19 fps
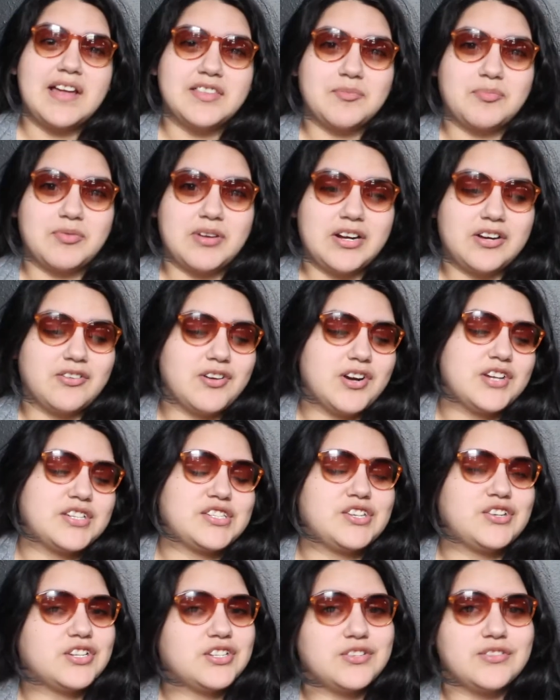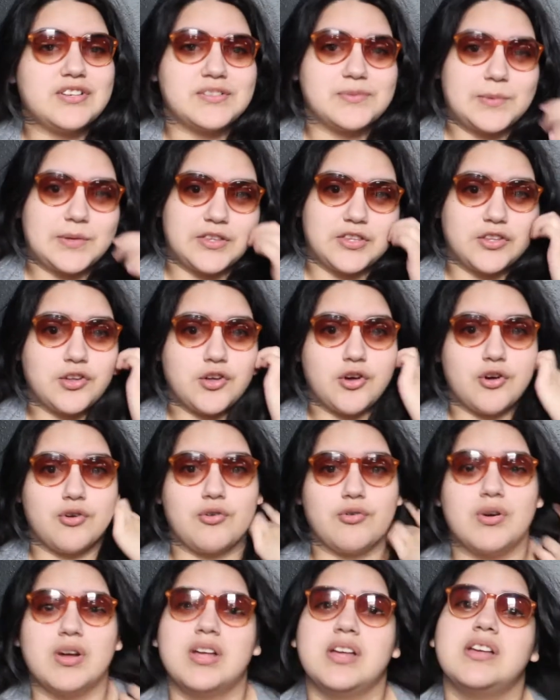and the pre-chorus, you could do this with
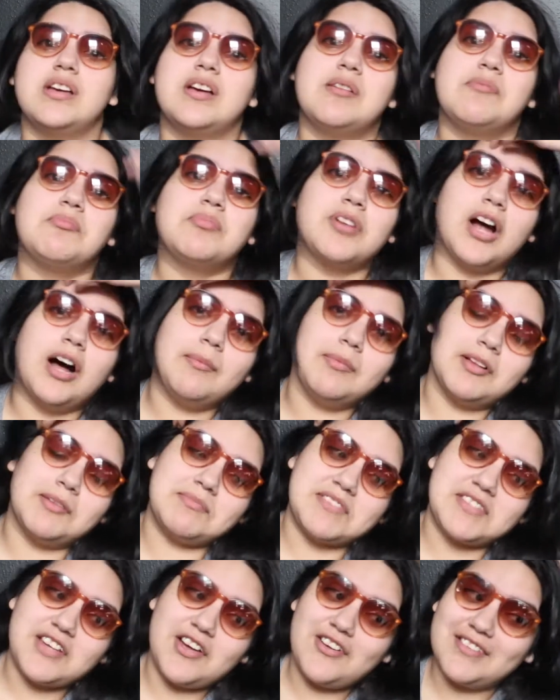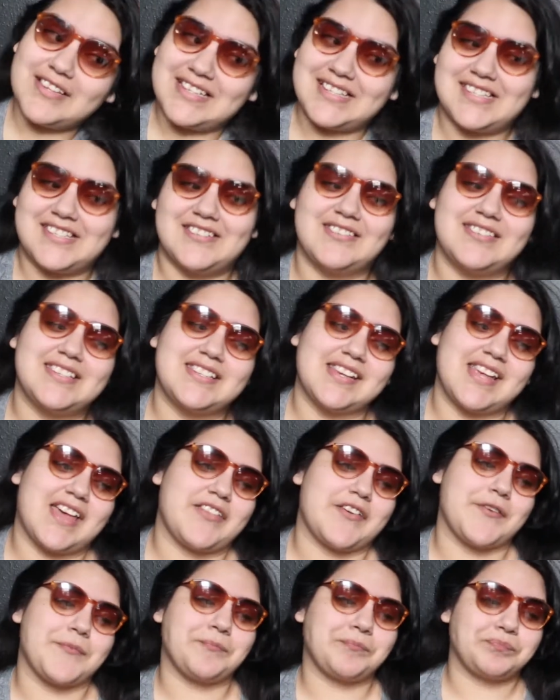no problem. So let's do it
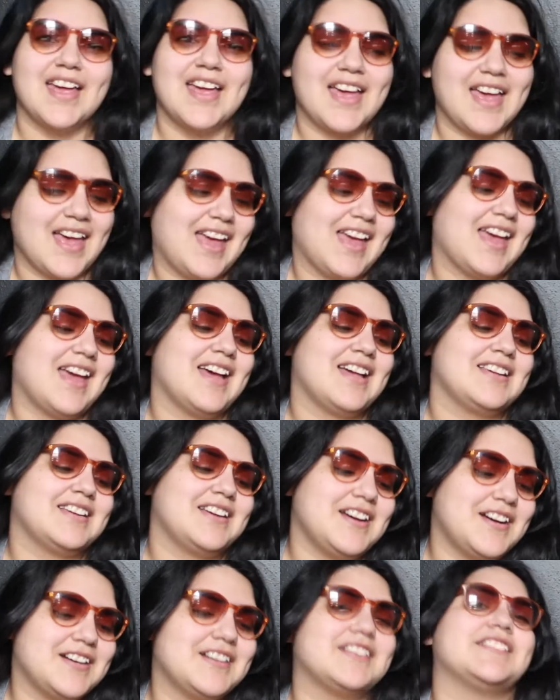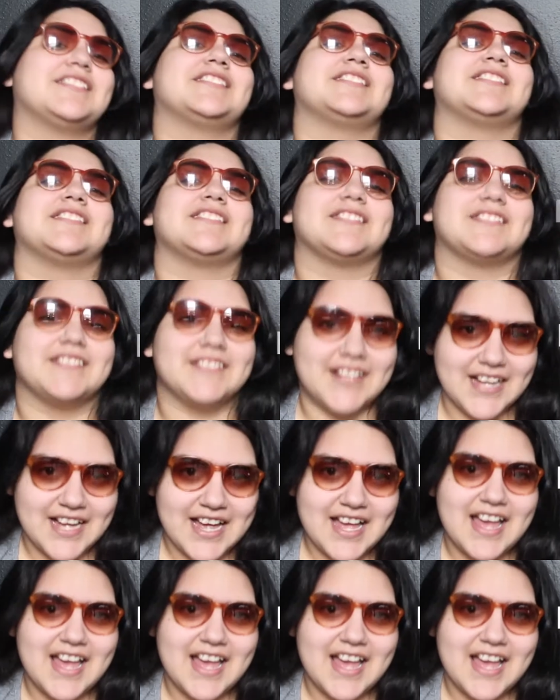together. And go.